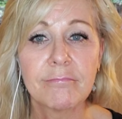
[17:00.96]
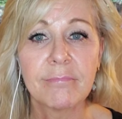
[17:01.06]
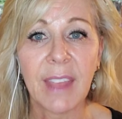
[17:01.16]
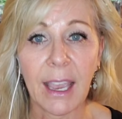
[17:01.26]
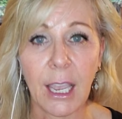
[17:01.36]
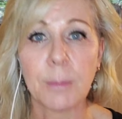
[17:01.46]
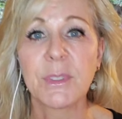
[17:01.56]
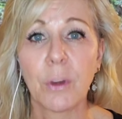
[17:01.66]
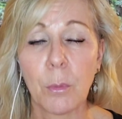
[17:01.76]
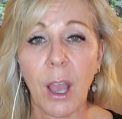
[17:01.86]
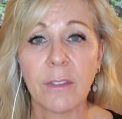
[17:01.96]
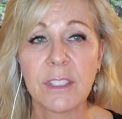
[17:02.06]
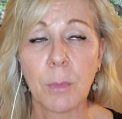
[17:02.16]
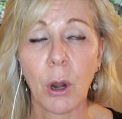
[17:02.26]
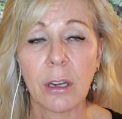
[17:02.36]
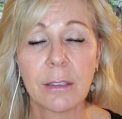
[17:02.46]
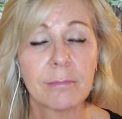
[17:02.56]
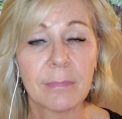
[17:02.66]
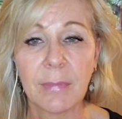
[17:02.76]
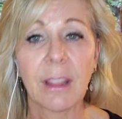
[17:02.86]
That comes from Ralph Smart.
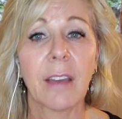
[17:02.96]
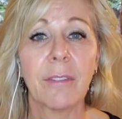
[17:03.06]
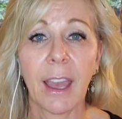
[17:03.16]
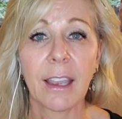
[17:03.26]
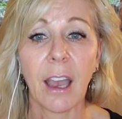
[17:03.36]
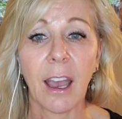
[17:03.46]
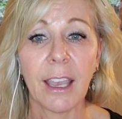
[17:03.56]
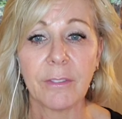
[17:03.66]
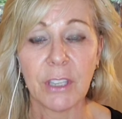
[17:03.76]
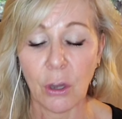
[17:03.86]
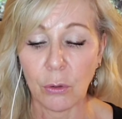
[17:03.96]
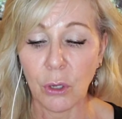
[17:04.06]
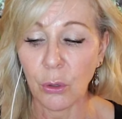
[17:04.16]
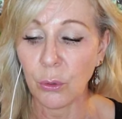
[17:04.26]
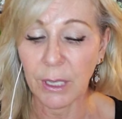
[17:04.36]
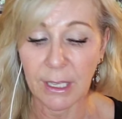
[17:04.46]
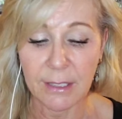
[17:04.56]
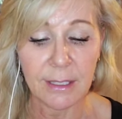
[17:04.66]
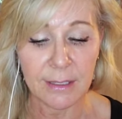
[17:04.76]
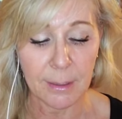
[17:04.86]
Love that guy. If you don't know who he
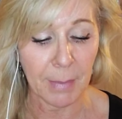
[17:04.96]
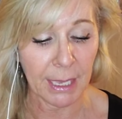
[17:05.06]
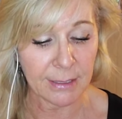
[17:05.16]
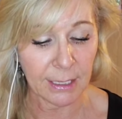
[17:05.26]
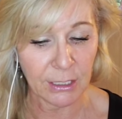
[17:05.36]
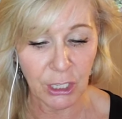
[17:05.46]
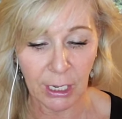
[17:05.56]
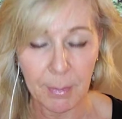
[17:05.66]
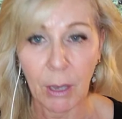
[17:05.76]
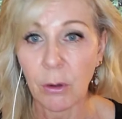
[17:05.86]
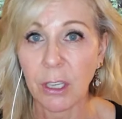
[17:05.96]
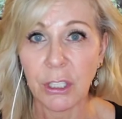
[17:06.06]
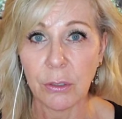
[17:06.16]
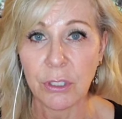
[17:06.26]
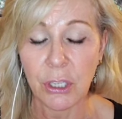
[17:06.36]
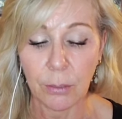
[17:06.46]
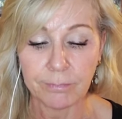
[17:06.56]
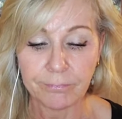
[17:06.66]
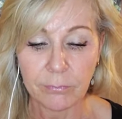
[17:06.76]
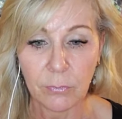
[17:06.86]
is, he's amazing. Check him out on YouTube
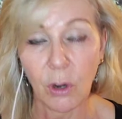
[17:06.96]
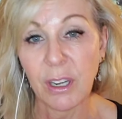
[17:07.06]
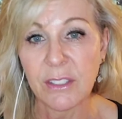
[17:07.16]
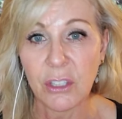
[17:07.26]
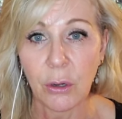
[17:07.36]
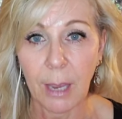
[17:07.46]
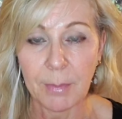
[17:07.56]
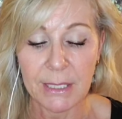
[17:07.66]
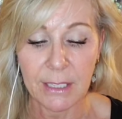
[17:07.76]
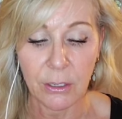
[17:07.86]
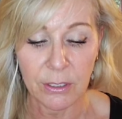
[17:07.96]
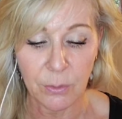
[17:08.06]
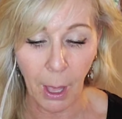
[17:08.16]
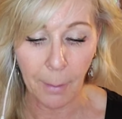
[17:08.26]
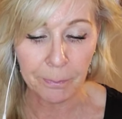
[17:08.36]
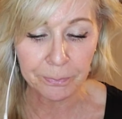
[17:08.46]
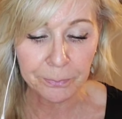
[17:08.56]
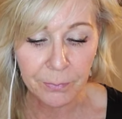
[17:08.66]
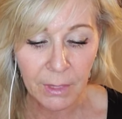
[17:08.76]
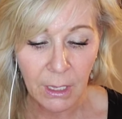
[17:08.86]
or Instagram. He's here as well.
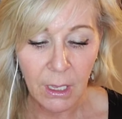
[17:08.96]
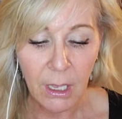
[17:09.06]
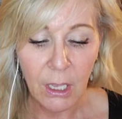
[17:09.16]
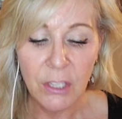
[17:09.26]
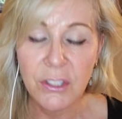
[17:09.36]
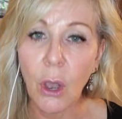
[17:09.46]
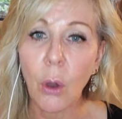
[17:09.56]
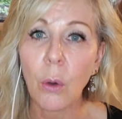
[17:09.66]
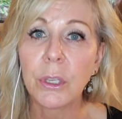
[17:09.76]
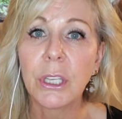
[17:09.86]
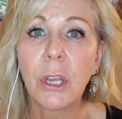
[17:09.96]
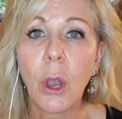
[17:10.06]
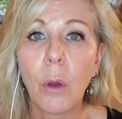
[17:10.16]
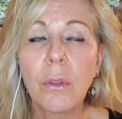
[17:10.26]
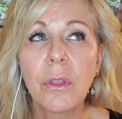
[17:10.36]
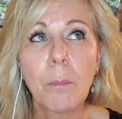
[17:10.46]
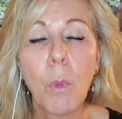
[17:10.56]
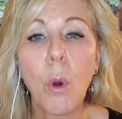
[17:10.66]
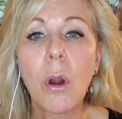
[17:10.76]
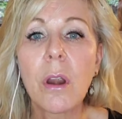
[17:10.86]
So, you know, the
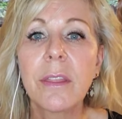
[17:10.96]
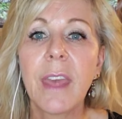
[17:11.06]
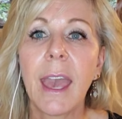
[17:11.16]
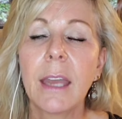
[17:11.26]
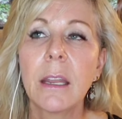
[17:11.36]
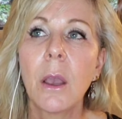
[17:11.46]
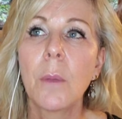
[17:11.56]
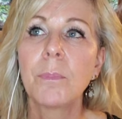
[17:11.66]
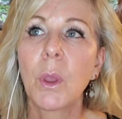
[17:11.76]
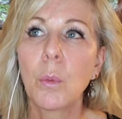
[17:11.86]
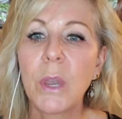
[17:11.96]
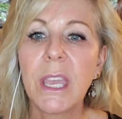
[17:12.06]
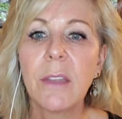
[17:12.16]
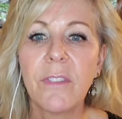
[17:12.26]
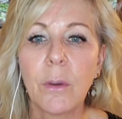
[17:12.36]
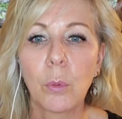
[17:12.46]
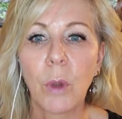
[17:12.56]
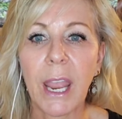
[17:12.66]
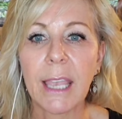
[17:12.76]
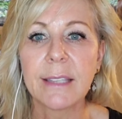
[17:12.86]
more that we
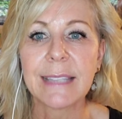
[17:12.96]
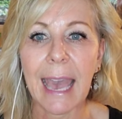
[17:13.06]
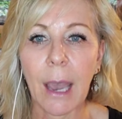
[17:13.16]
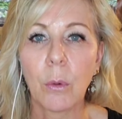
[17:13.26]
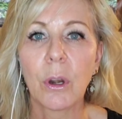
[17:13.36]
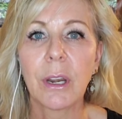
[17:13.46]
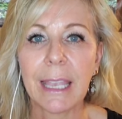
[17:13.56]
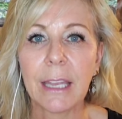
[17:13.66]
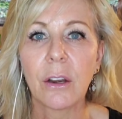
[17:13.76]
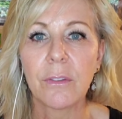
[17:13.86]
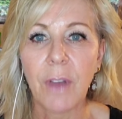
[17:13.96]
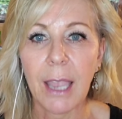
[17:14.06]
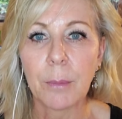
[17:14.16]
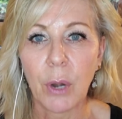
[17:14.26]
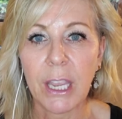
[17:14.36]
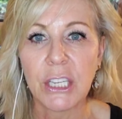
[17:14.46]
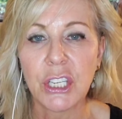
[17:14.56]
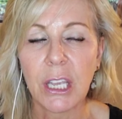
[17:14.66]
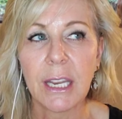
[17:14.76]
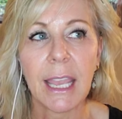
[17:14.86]
raise our inner
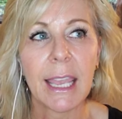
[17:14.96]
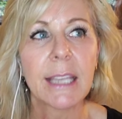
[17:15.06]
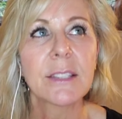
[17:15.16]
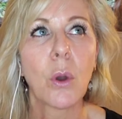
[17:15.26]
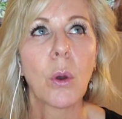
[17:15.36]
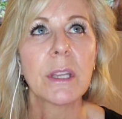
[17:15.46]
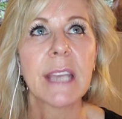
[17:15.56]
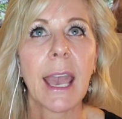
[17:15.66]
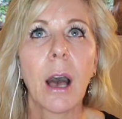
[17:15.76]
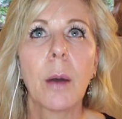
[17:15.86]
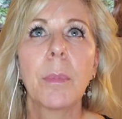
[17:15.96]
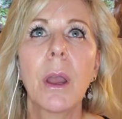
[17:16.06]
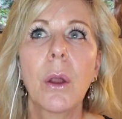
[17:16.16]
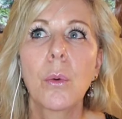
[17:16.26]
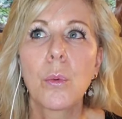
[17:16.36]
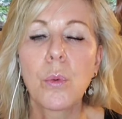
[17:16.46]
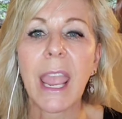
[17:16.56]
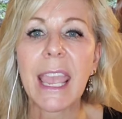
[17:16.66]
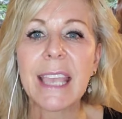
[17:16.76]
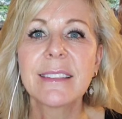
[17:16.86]
vibration, it is going to help
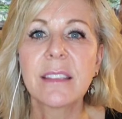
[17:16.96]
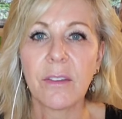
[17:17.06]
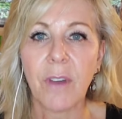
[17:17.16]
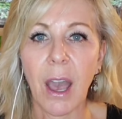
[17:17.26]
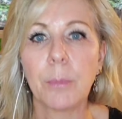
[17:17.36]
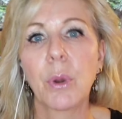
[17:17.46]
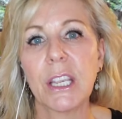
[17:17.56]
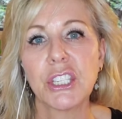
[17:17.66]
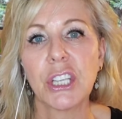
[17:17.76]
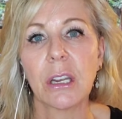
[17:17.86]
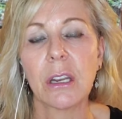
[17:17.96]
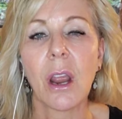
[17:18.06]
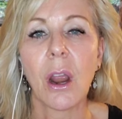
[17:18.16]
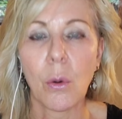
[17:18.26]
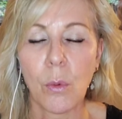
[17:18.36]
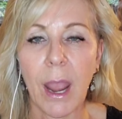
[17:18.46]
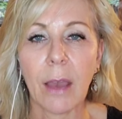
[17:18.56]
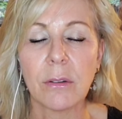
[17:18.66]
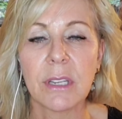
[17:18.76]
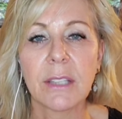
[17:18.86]
raise the vibration
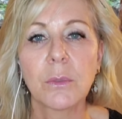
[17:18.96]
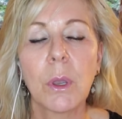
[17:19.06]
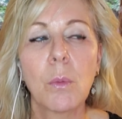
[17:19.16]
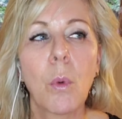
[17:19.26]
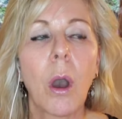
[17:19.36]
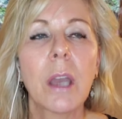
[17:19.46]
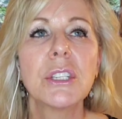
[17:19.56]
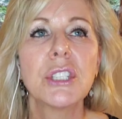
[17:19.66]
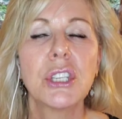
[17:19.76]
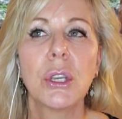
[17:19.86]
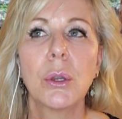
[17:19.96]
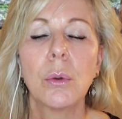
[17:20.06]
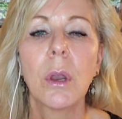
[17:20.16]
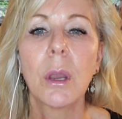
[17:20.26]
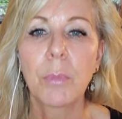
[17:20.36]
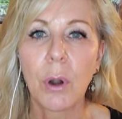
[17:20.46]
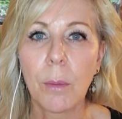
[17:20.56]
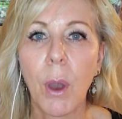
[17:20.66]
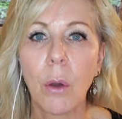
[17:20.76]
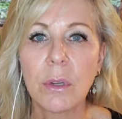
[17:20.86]
around us. We want to
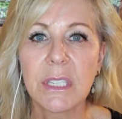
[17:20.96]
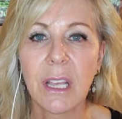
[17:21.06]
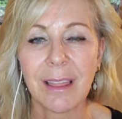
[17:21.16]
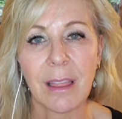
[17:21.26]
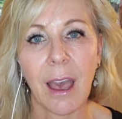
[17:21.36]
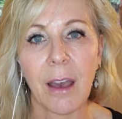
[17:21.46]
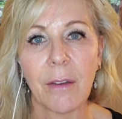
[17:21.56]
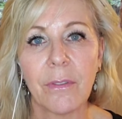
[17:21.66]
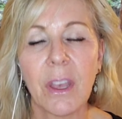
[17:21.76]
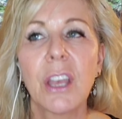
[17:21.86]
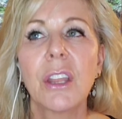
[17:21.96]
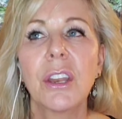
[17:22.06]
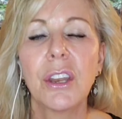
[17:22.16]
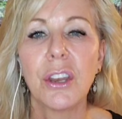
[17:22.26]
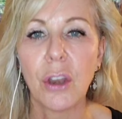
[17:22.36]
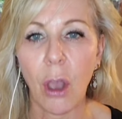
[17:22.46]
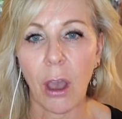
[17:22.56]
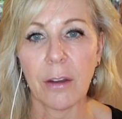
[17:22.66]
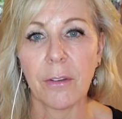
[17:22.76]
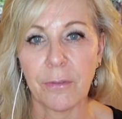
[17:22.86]
promote love,
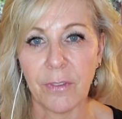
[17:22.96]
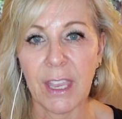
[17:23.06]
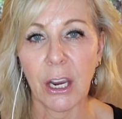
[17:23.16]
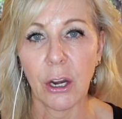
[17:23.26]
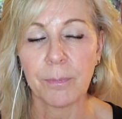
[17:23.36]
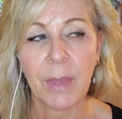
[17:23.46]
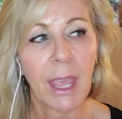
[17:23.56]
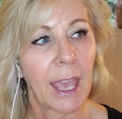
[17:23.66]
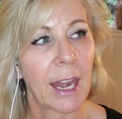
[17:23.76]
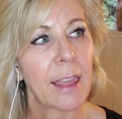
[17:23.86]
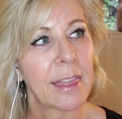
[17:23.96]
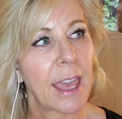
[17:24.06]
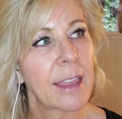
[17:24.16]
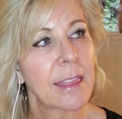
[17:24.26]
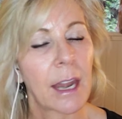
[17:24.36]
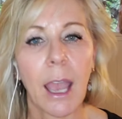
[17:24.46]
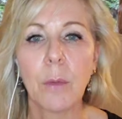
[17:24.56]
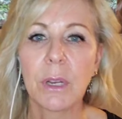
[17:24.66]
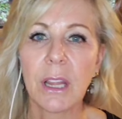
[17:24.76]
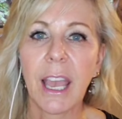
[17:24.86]
not fear. And I think that I
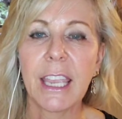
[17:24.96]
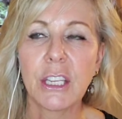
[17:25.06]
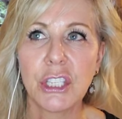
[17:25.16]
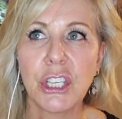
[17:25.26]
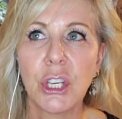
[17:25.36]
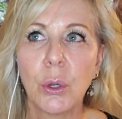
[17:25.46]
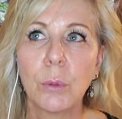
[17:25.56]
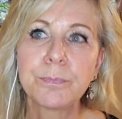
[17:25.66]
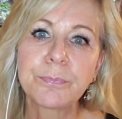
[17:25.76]
would like to